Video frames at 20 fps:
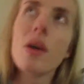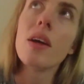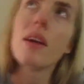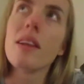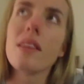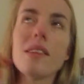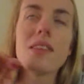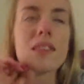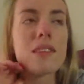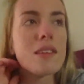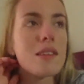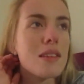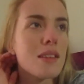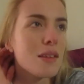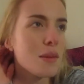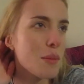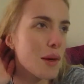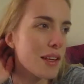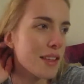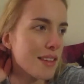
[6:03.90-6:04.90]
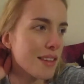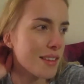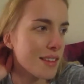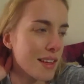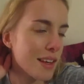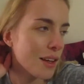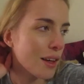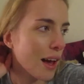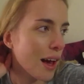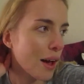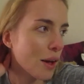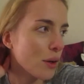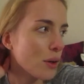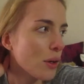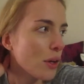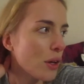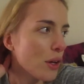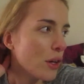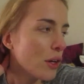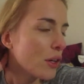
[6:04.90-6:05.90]
it's amazing seeing how
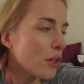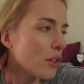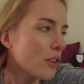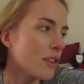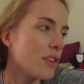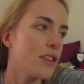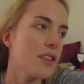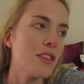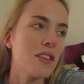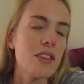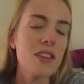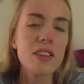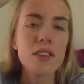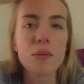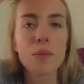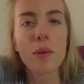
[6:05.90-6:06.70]
these